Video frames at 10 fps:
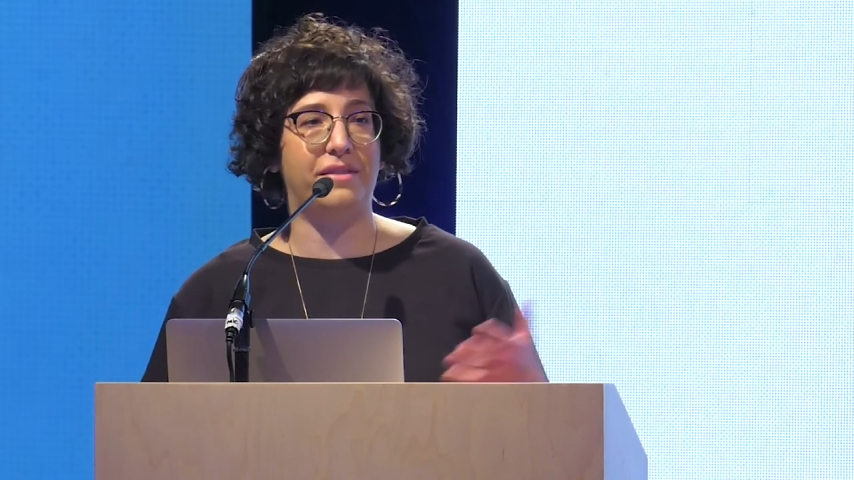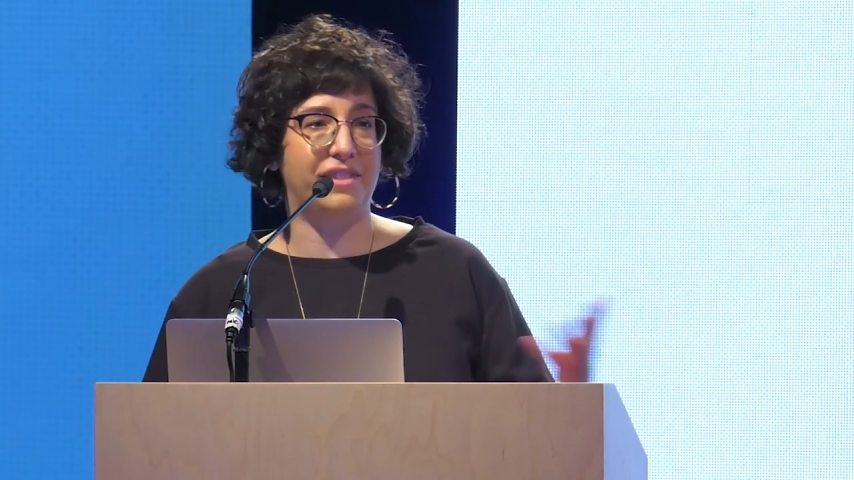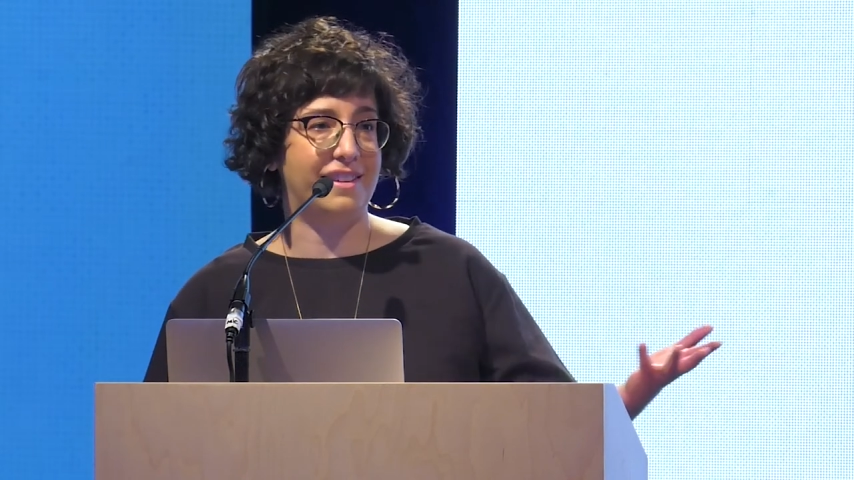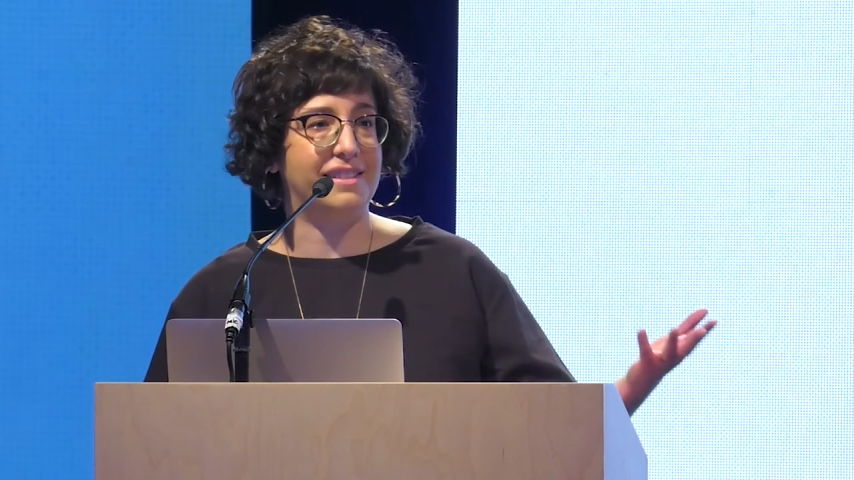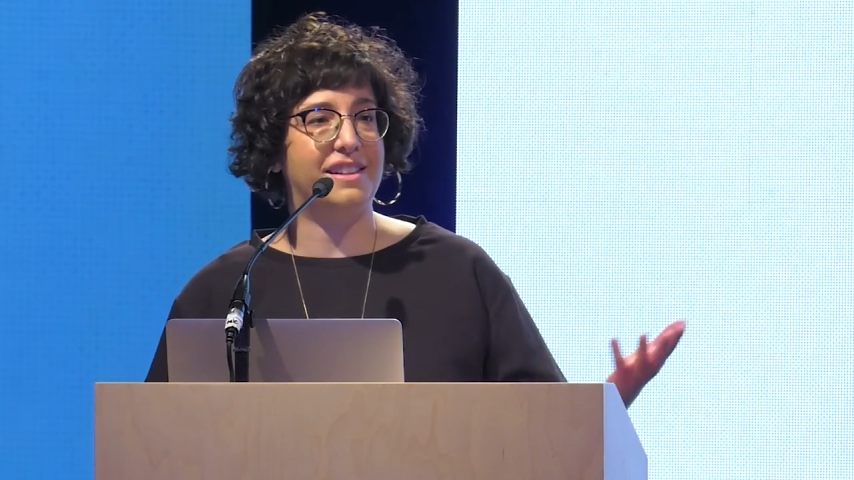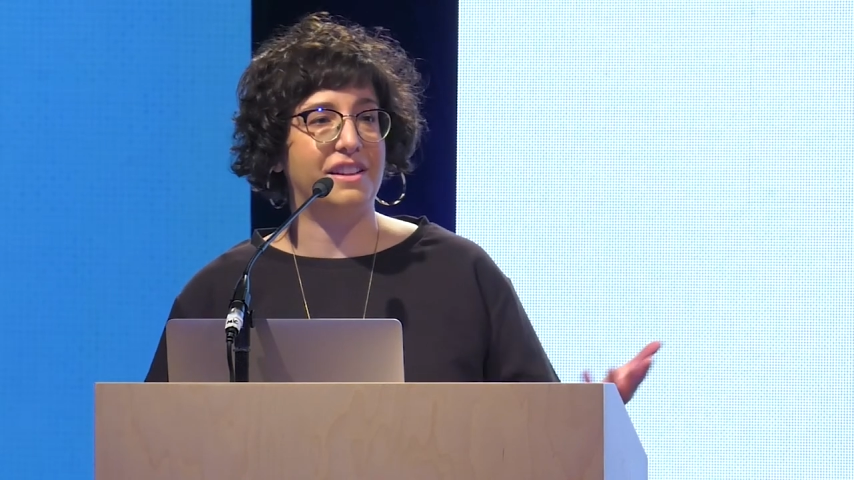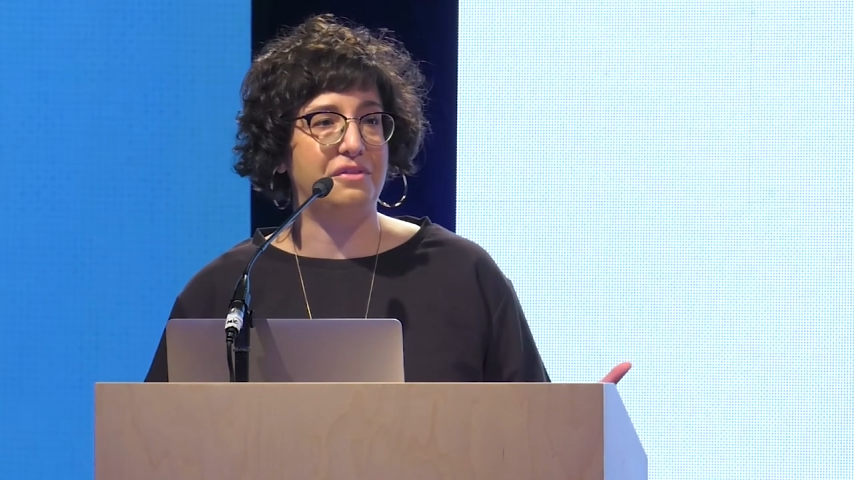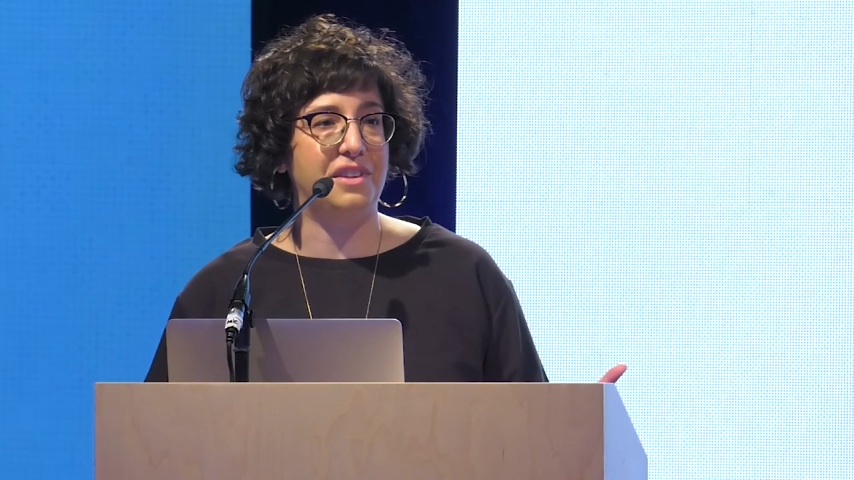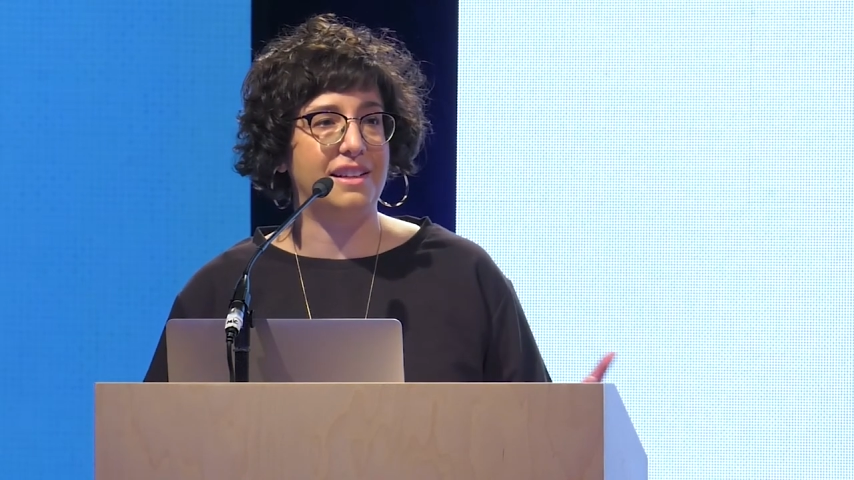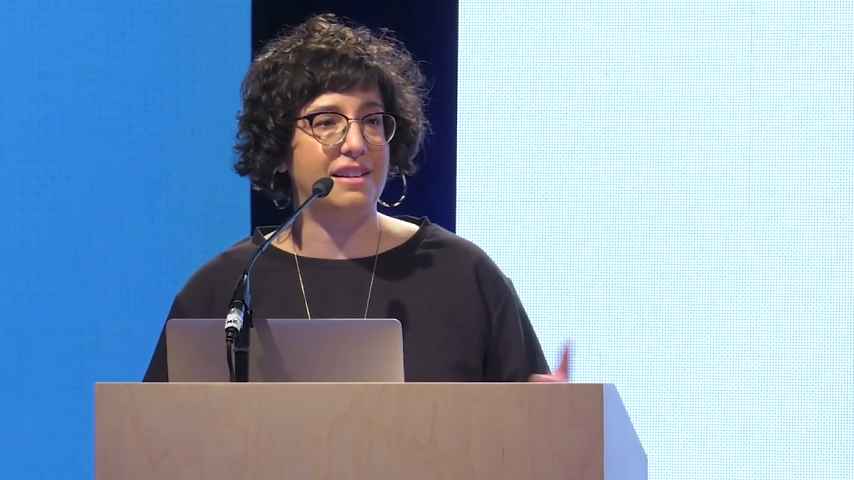everything's
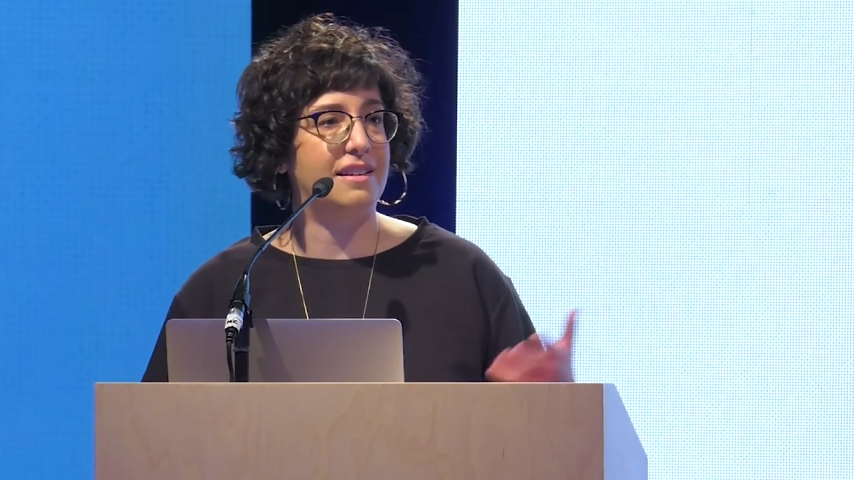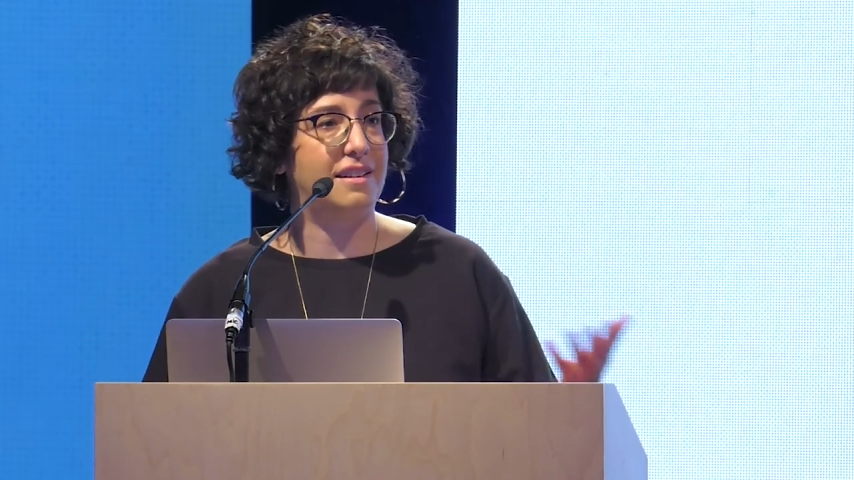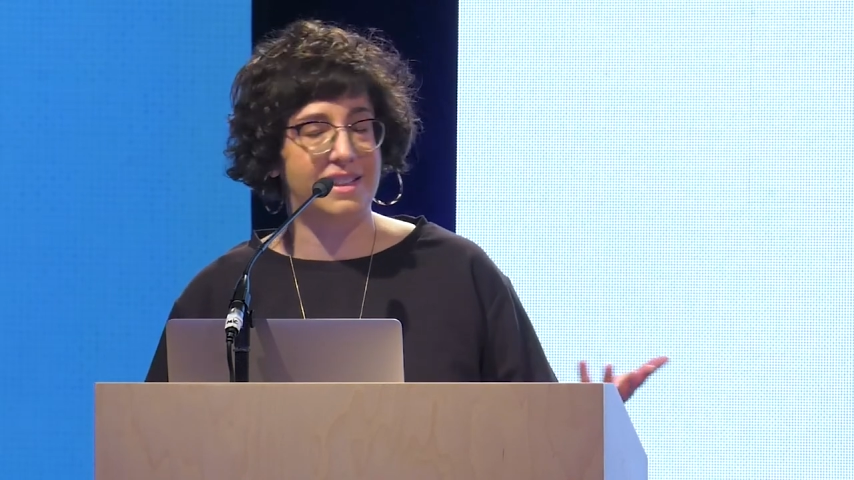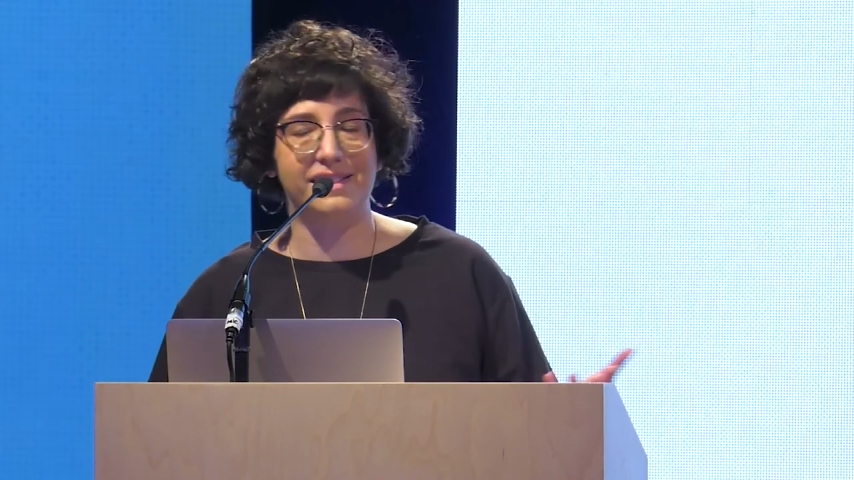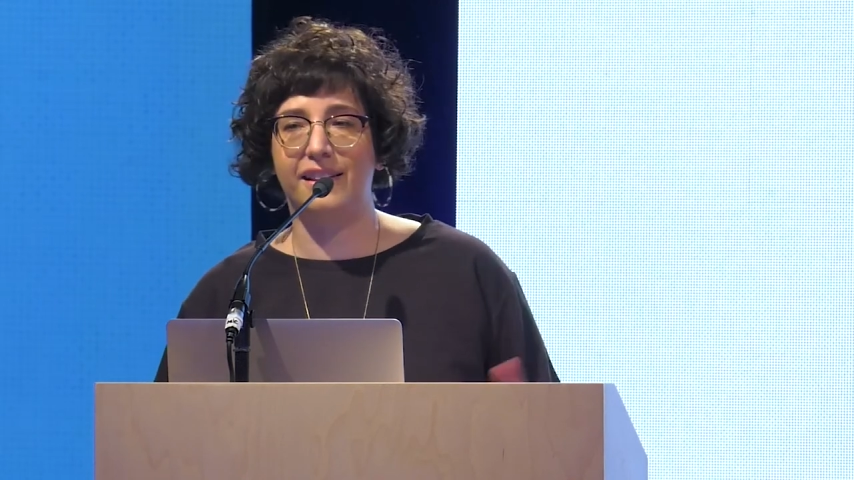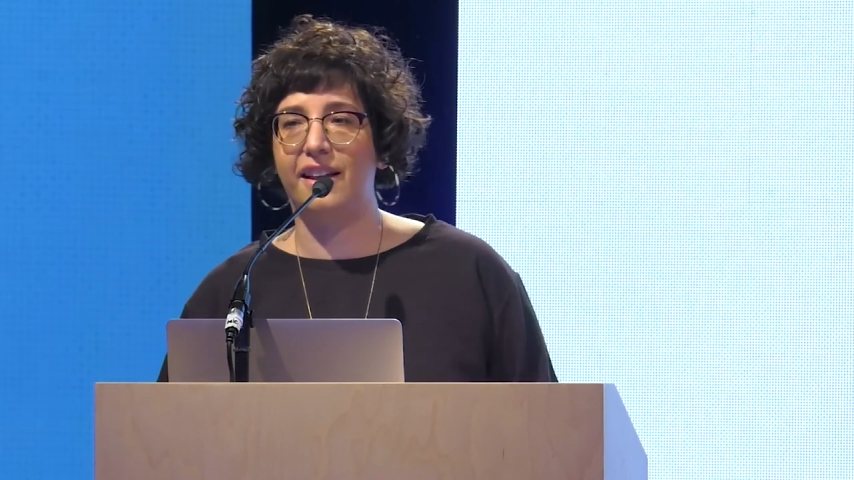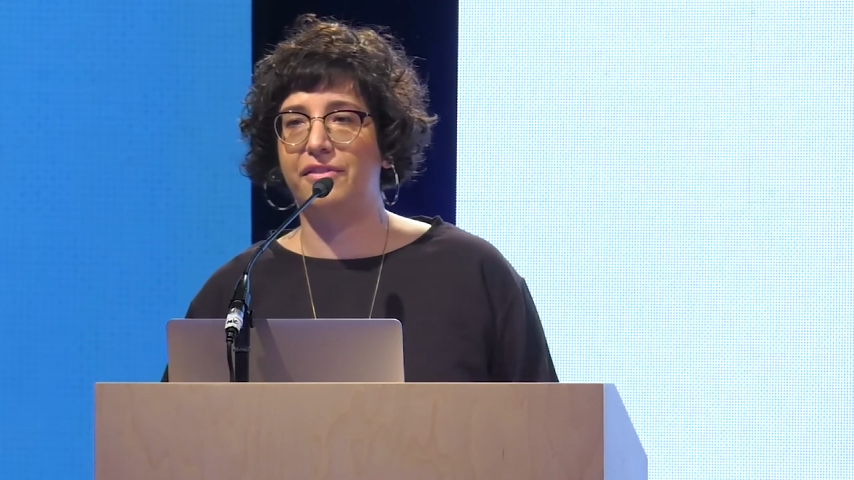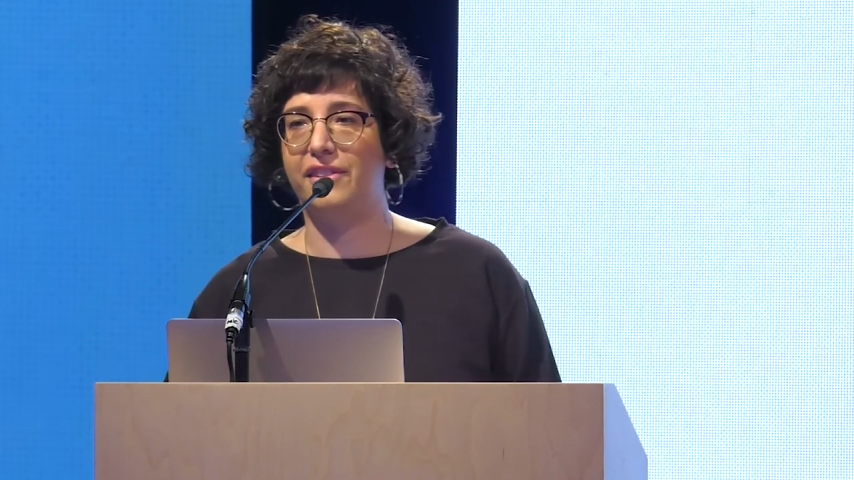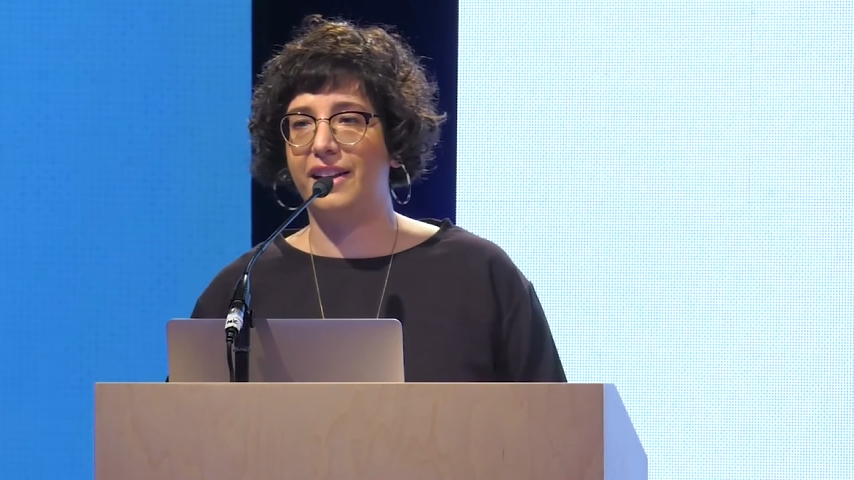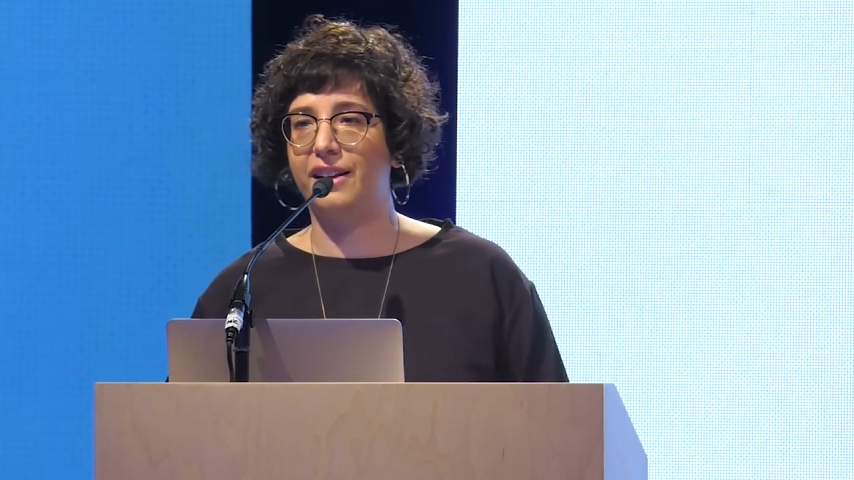convenient in his
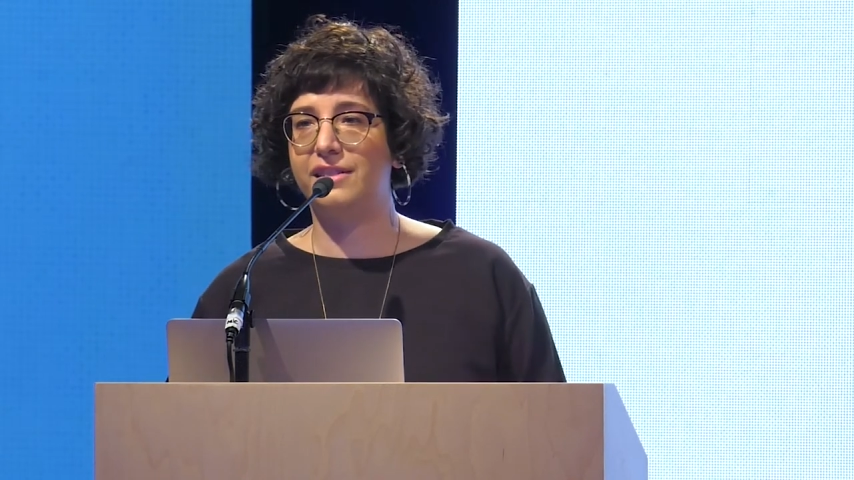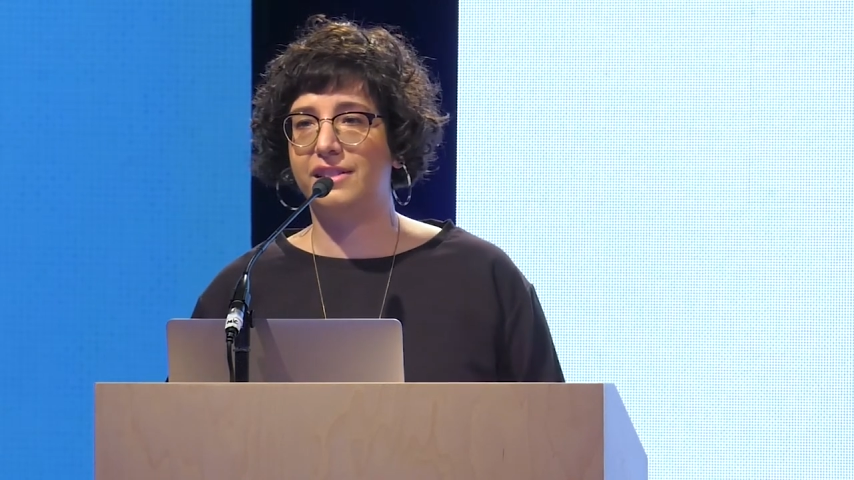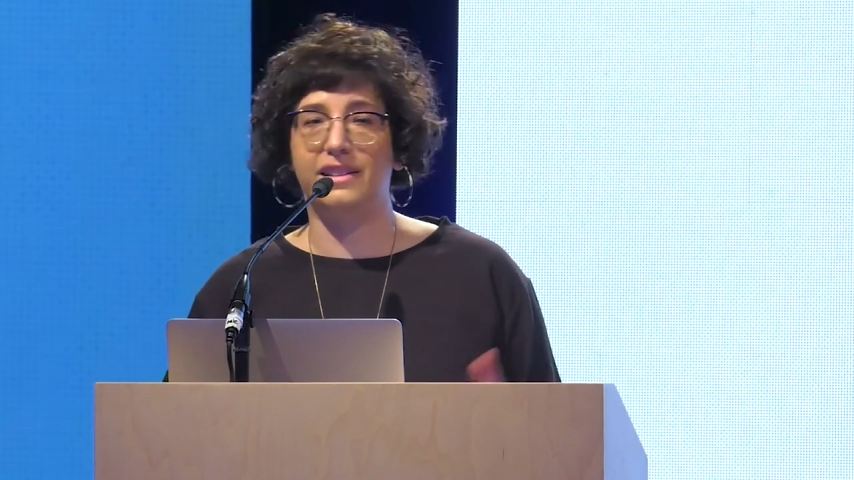life and theirs,